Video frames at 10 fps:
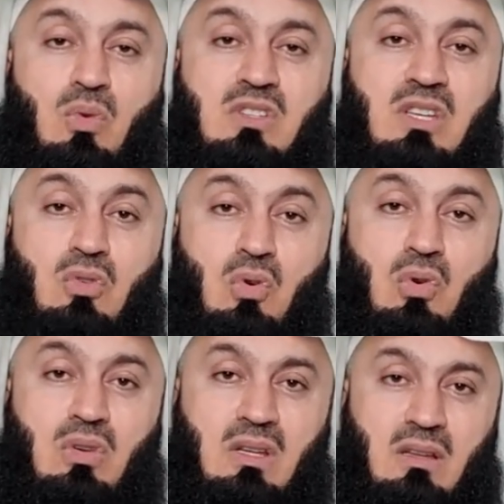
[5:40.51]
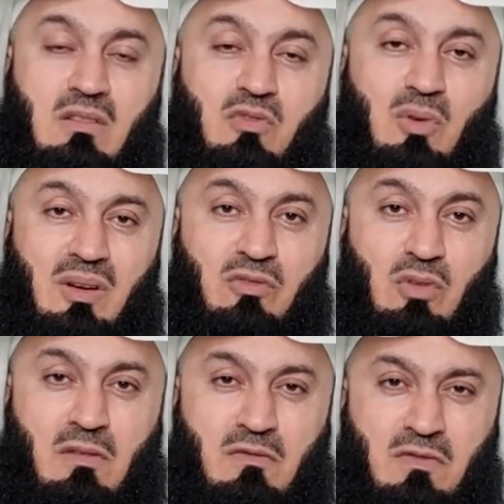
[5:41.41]
was in order
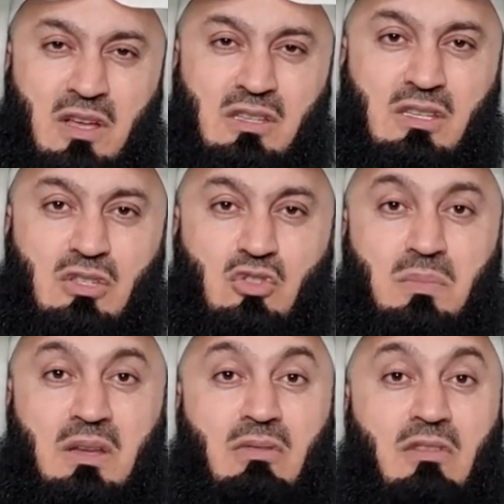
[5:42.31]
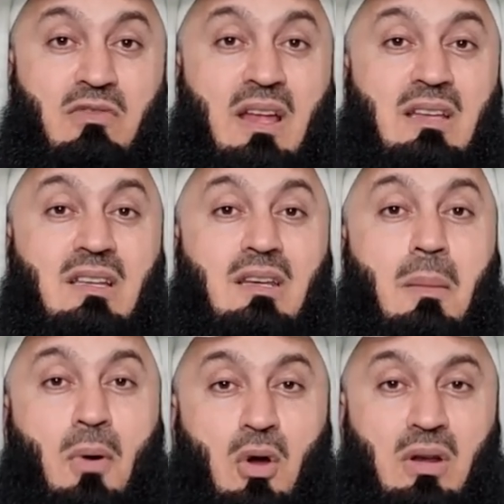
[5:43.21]
for the verses to be reflected
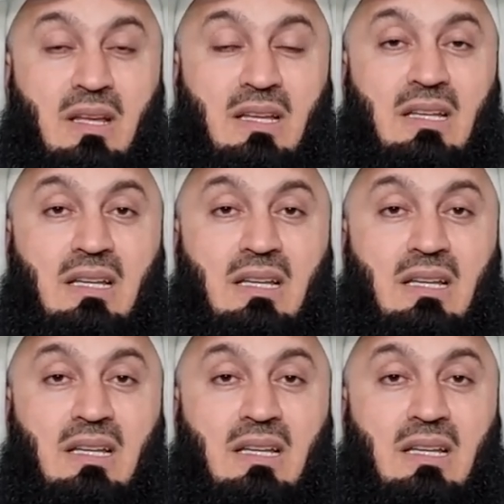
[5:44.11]
upon.